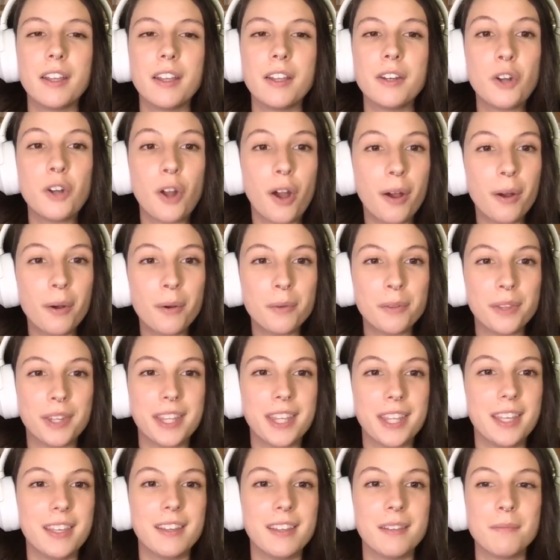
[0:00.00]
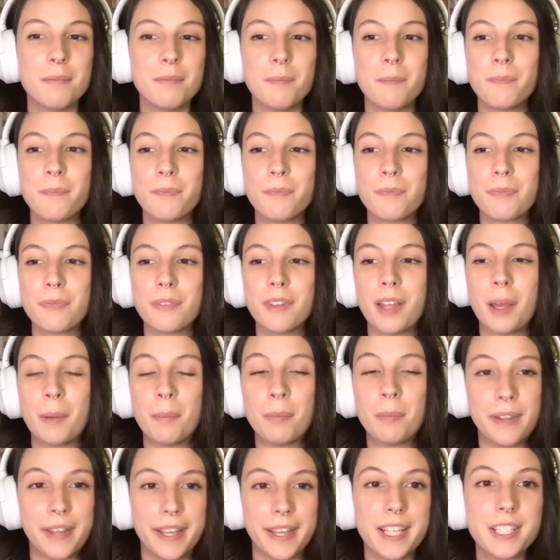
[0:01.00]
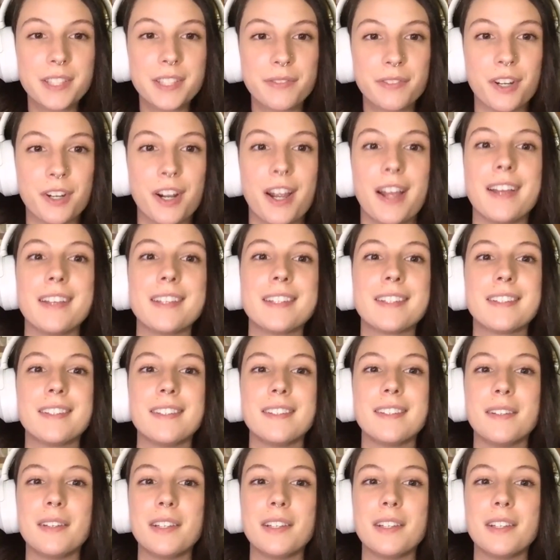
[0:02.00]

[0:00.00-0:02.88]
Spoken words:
not only a place for us